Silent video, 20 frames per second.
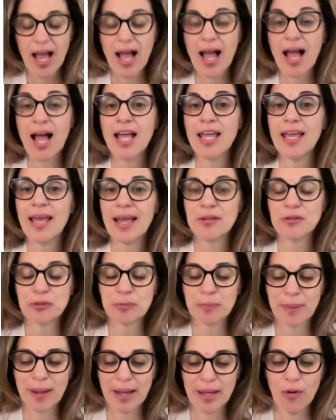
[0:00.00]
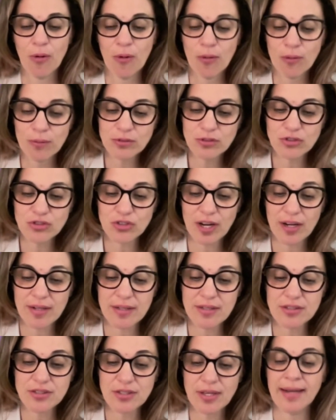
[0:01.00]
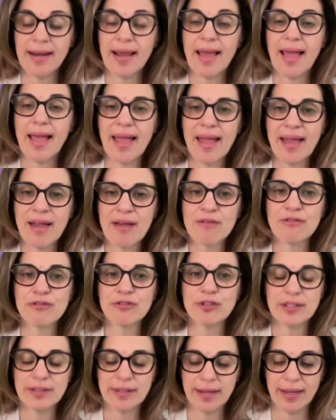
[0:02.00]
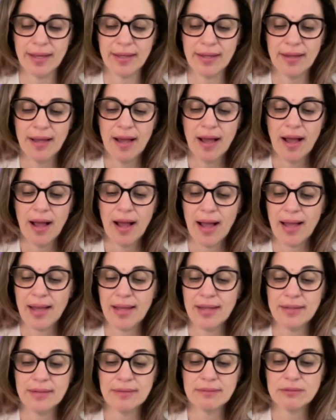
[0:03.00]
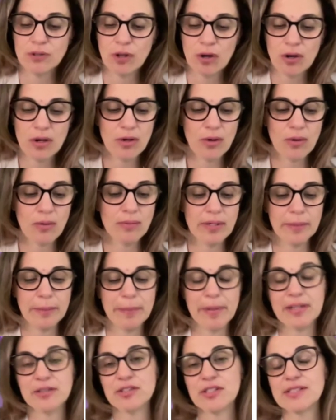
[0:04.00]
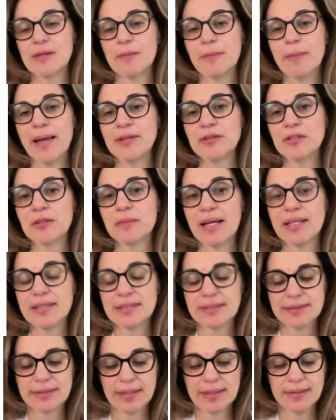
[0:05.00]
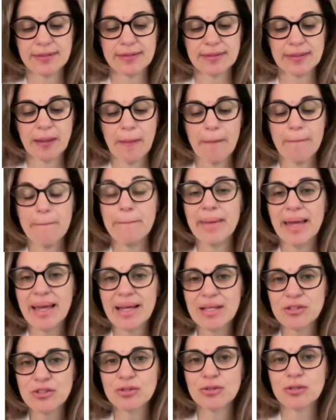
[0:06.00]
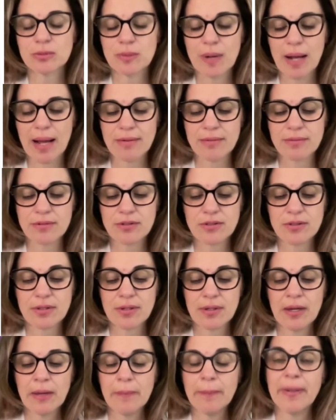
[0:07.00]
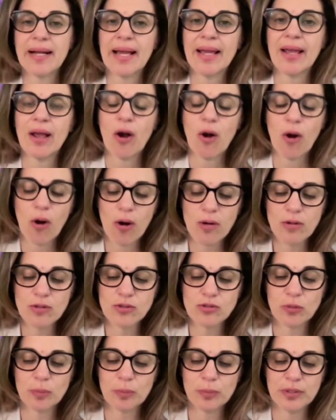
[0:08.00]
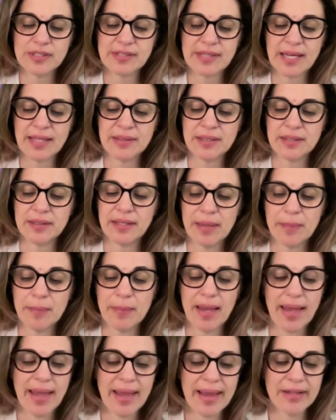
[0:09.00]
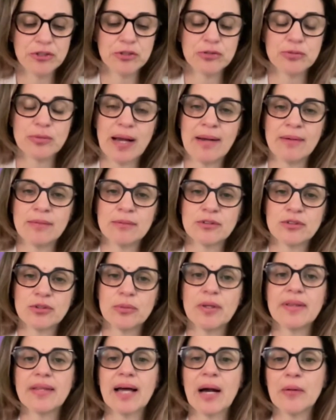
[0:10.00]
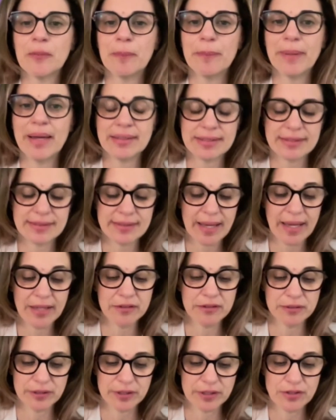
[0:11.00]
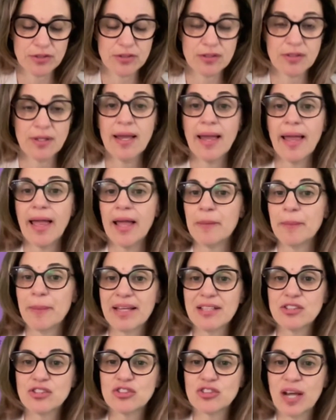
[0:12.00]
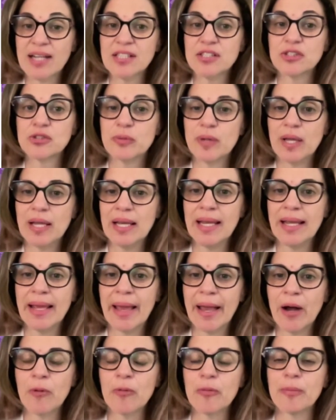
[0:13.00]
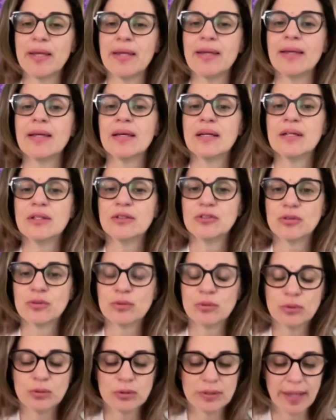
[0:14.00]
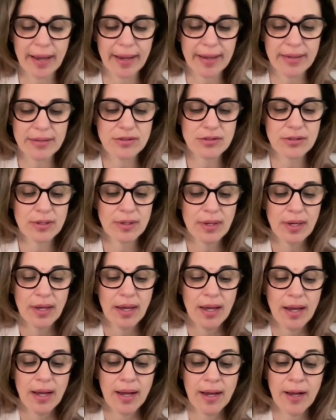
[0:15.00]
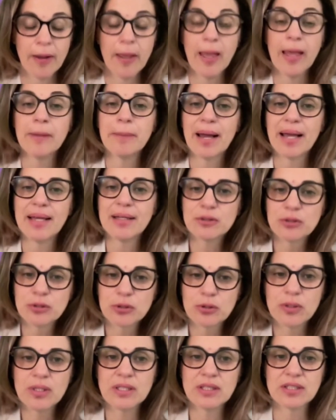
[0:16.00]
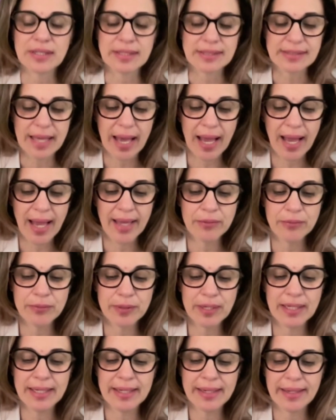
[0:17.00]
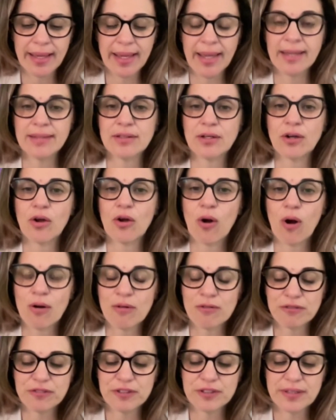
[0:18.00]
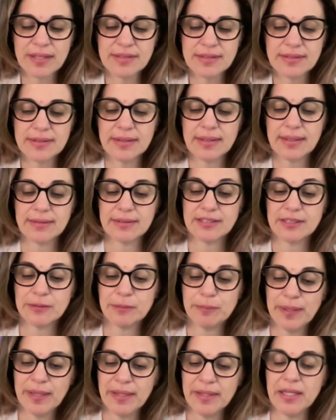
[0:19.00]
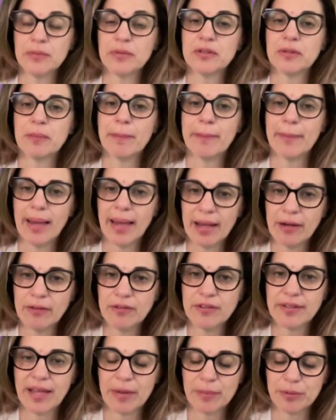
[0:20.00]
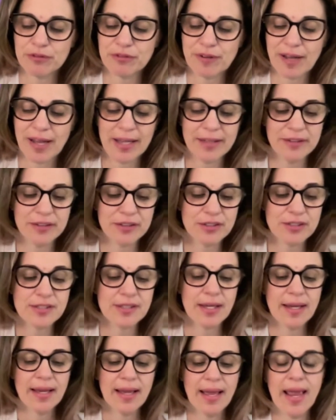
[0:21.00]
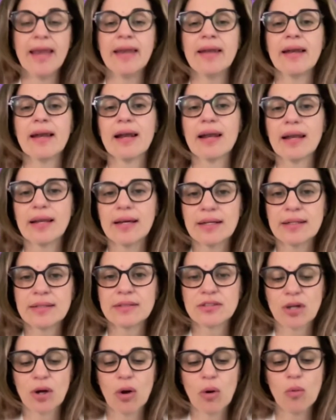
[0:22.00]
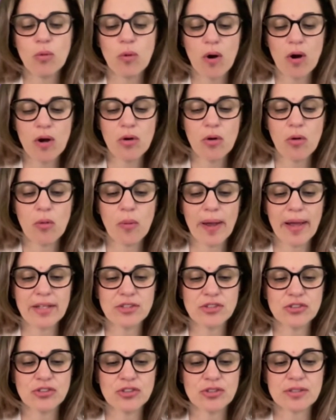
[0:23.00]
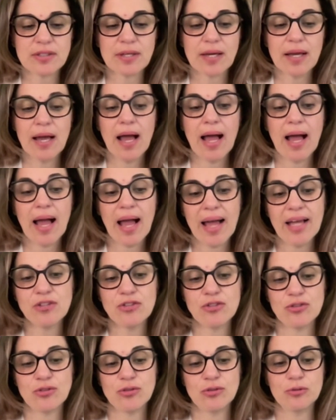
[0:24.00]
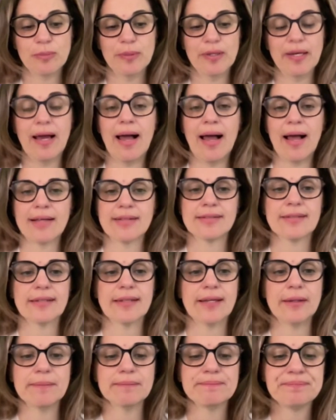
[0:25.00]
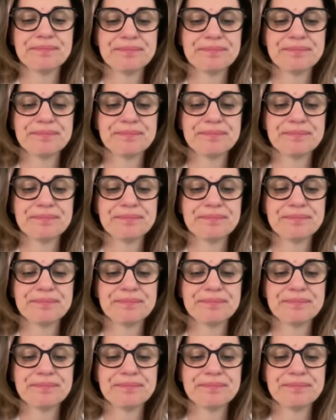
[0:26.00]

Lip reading: I had my own chart, and every day I not only participated in my son's medical rounds, but I also presented him at rounds with our bedside nurse. And my charts really helped me to do that. And by doing this, I really gained confidence speaking with healthcare providers and learned what questions I should be asking.